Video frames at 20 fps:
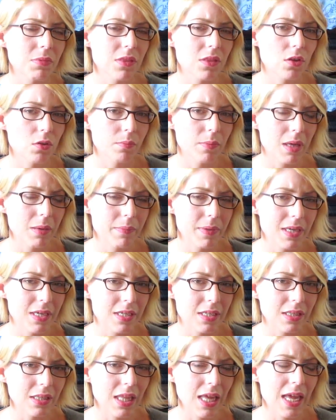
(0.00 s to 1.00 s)
There may be a
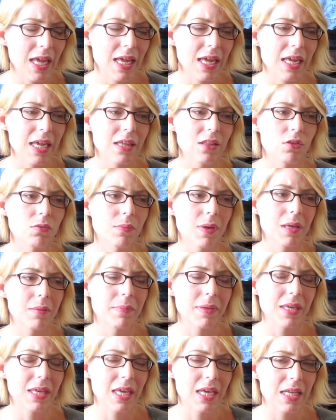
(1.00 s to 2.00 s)
delay, there may
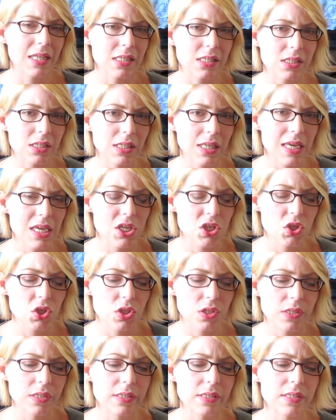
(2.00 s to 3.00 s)
be
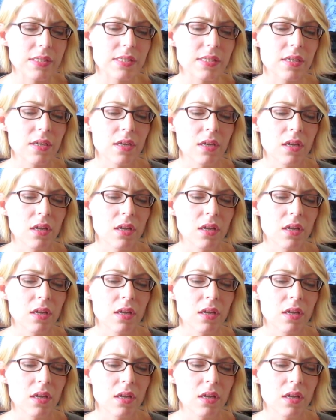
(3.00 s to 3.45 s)
cancellations.